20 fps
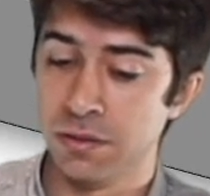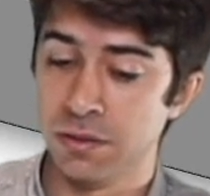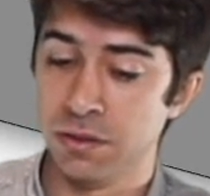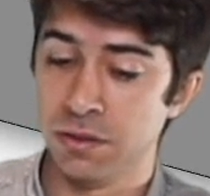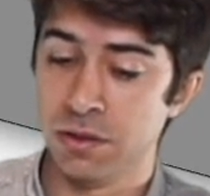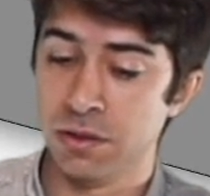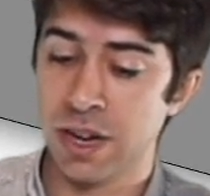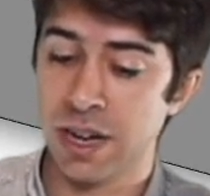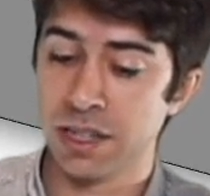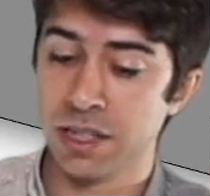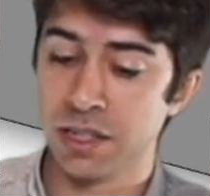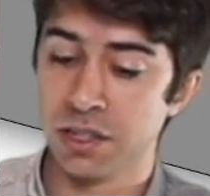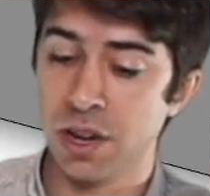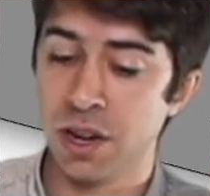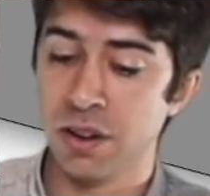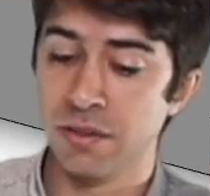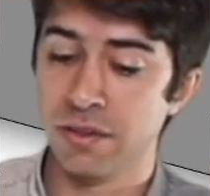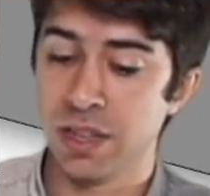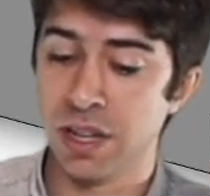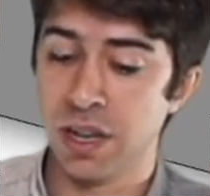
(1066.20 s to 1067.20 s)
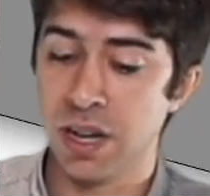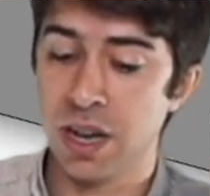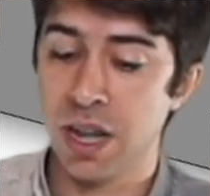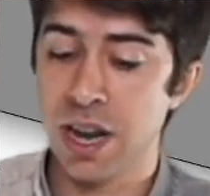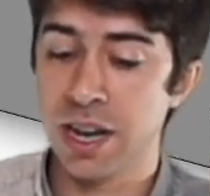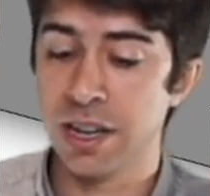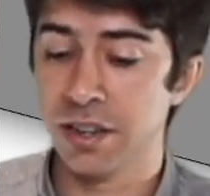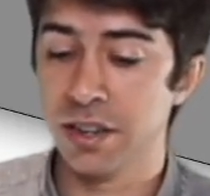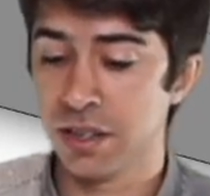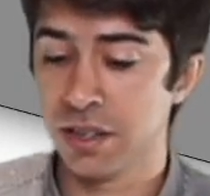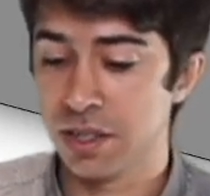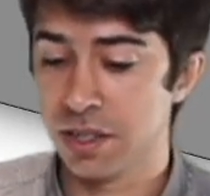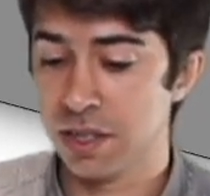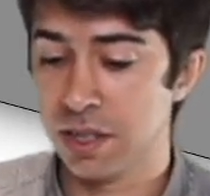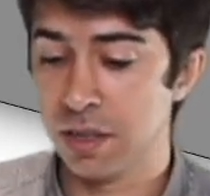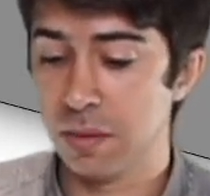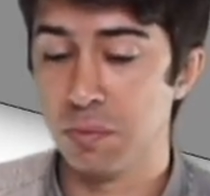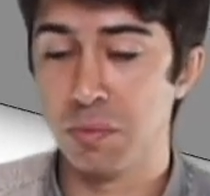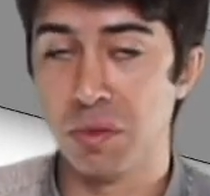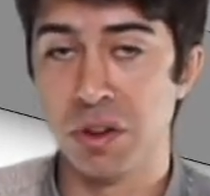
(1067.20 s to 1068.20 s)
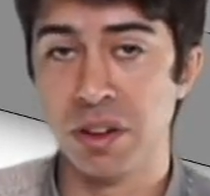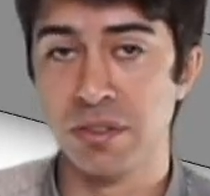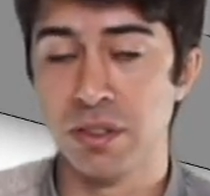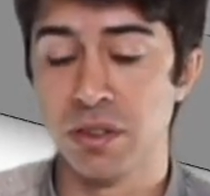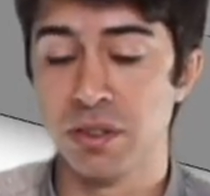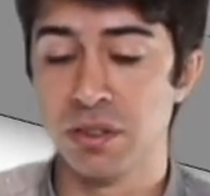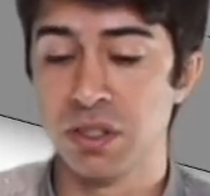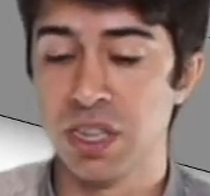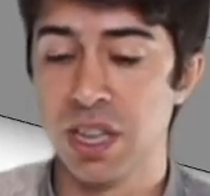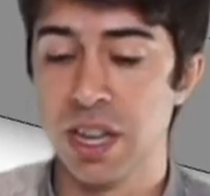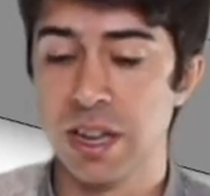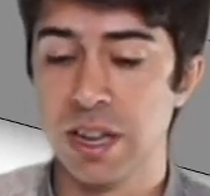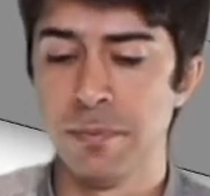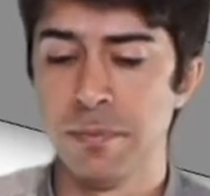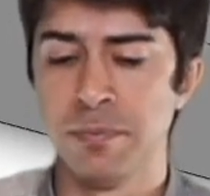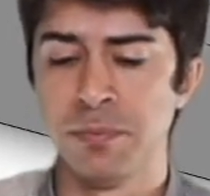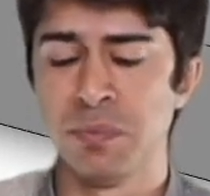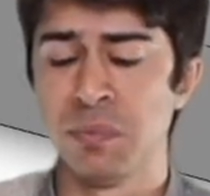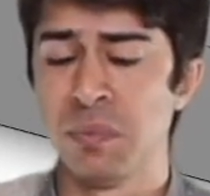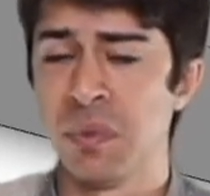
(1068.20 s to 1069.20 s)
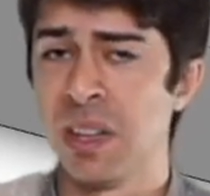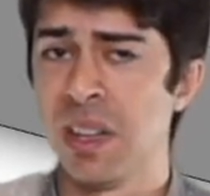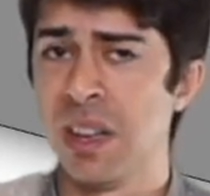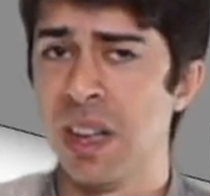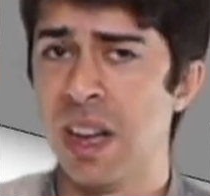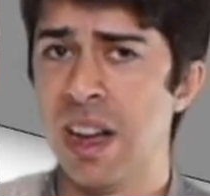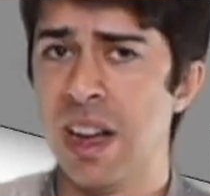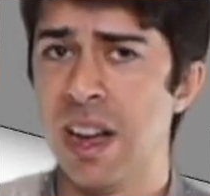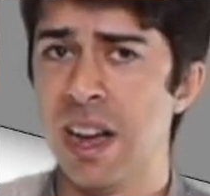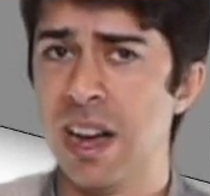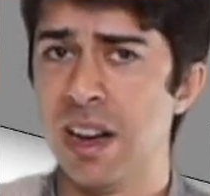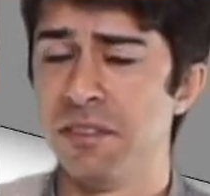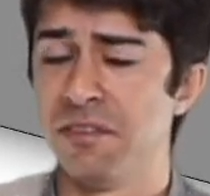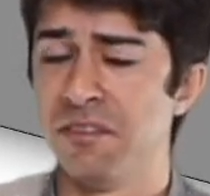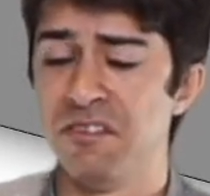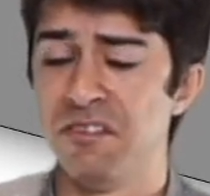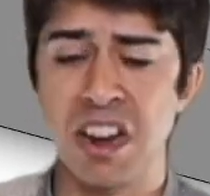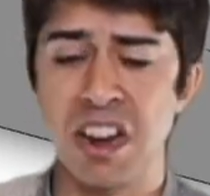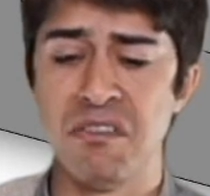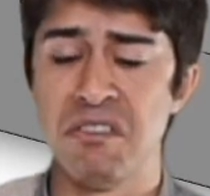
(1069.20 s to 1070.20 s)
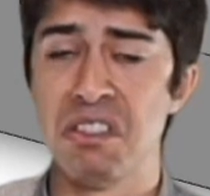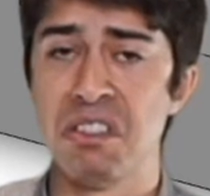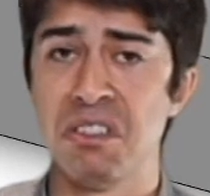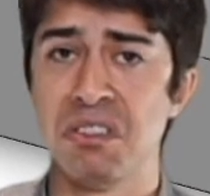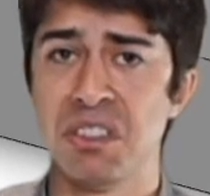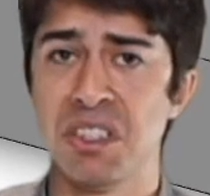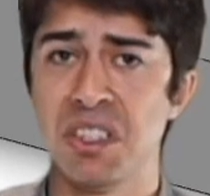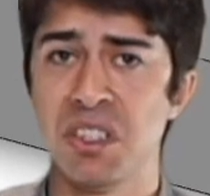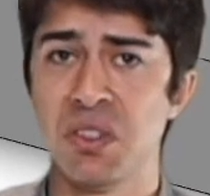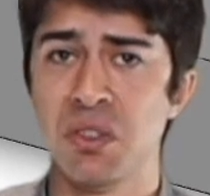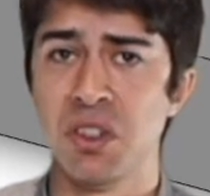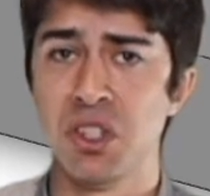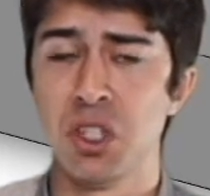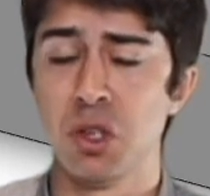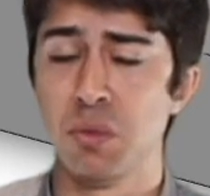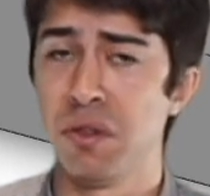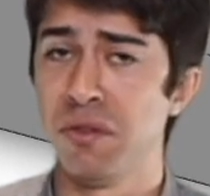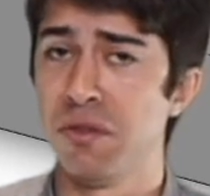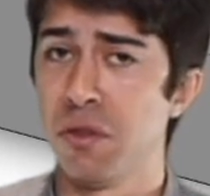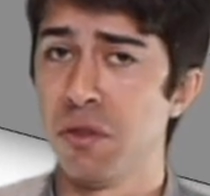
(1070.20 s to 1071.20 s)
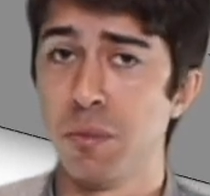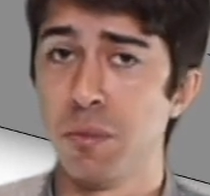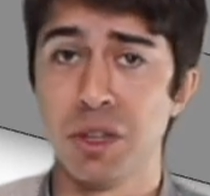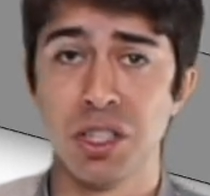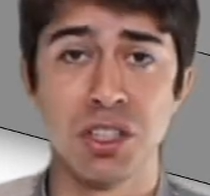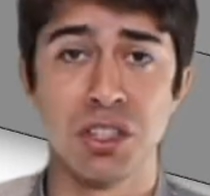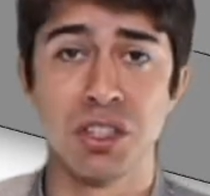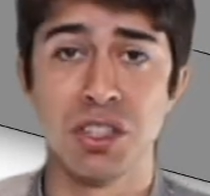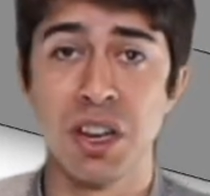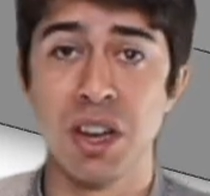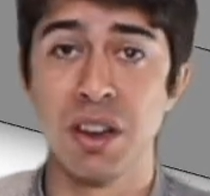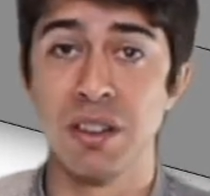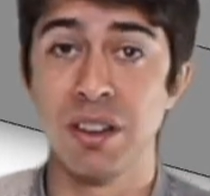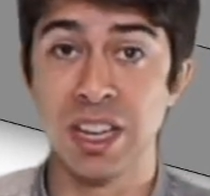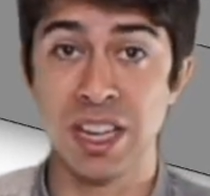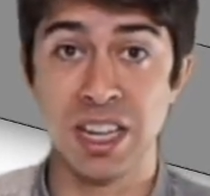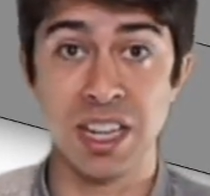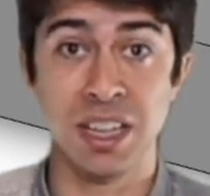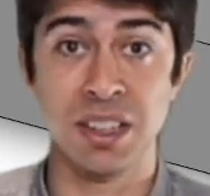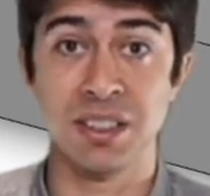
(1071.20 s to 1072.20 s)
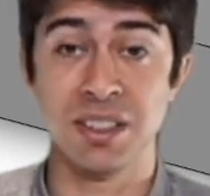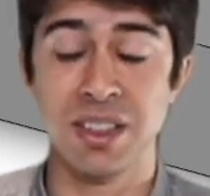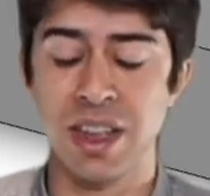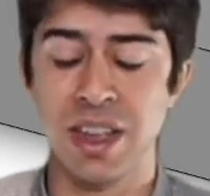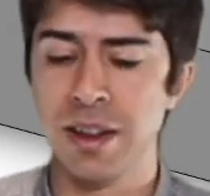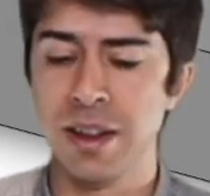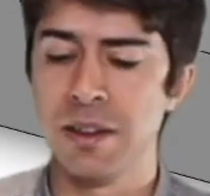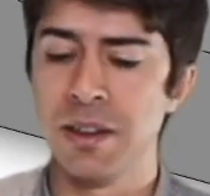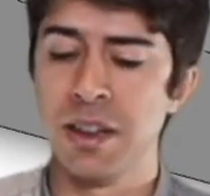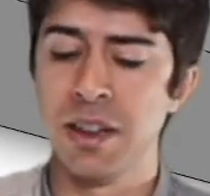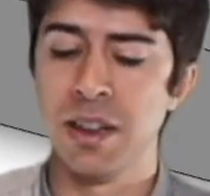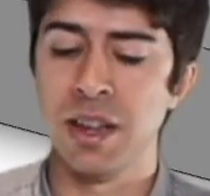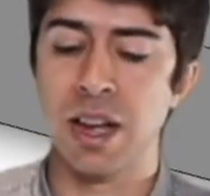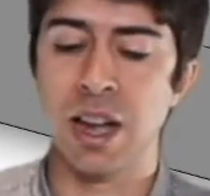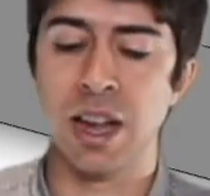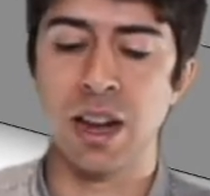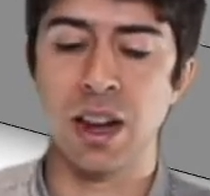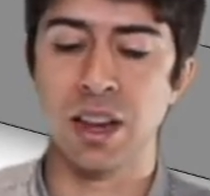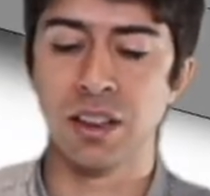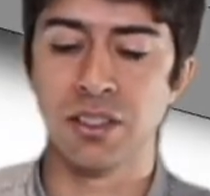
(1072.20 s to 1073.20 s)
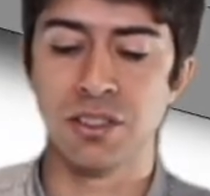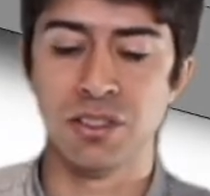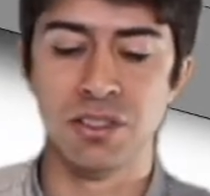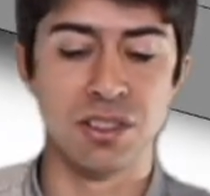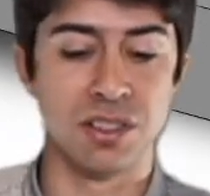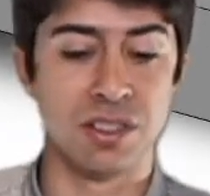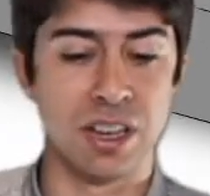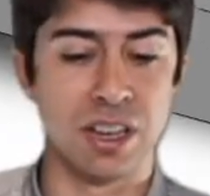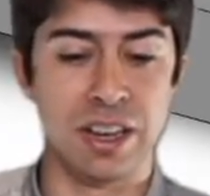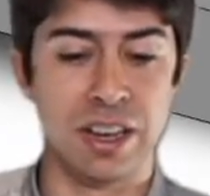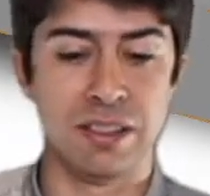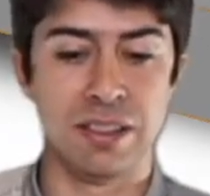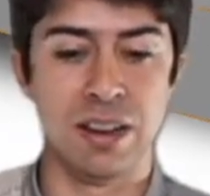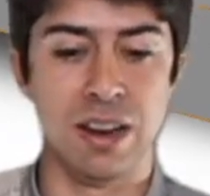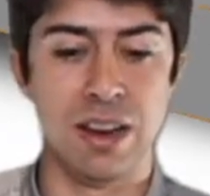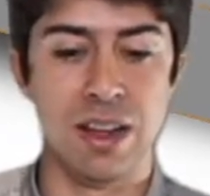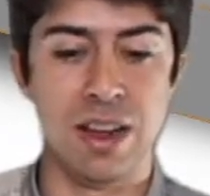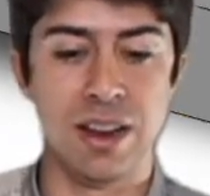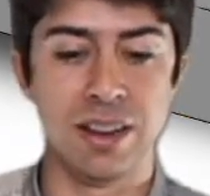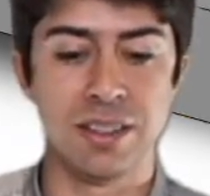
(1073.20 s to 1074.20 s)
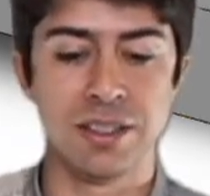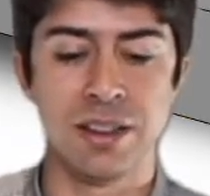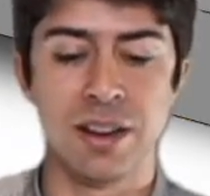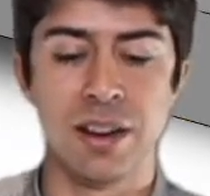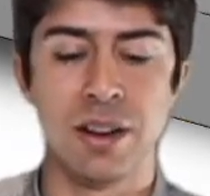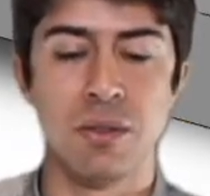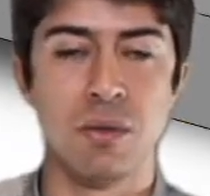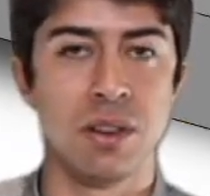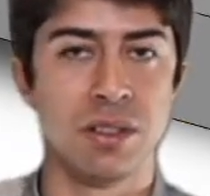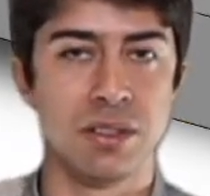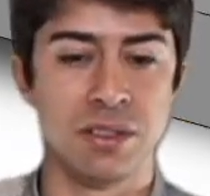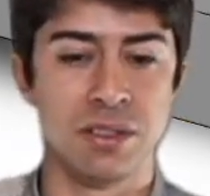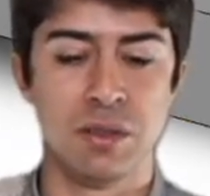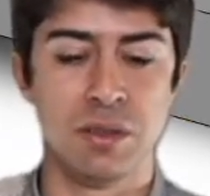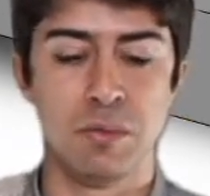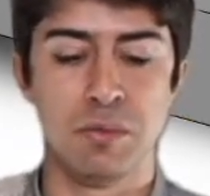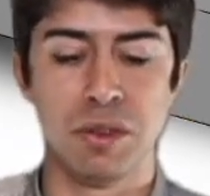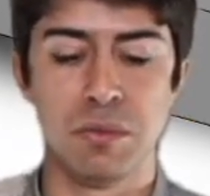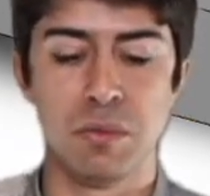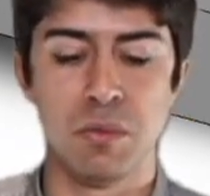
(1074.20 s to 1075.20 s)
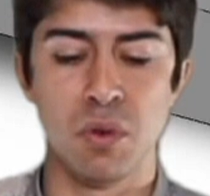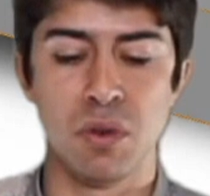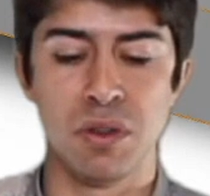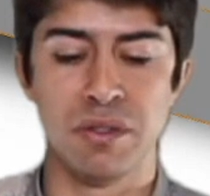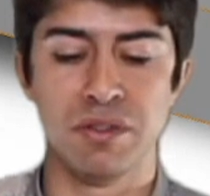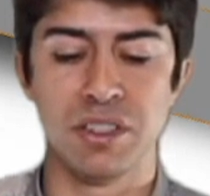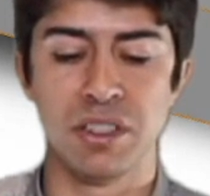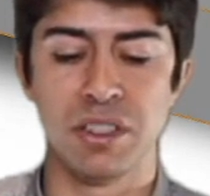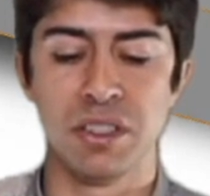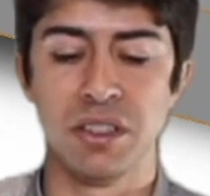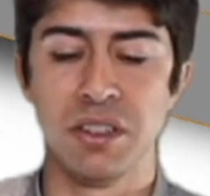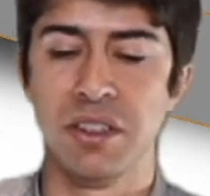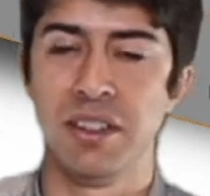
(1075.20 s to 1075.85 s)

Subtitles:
dragged it over the line. You can see preview is there. I've never used this feature before, but just know it is there. I like to just click the lines that I want. It's a bit more of a,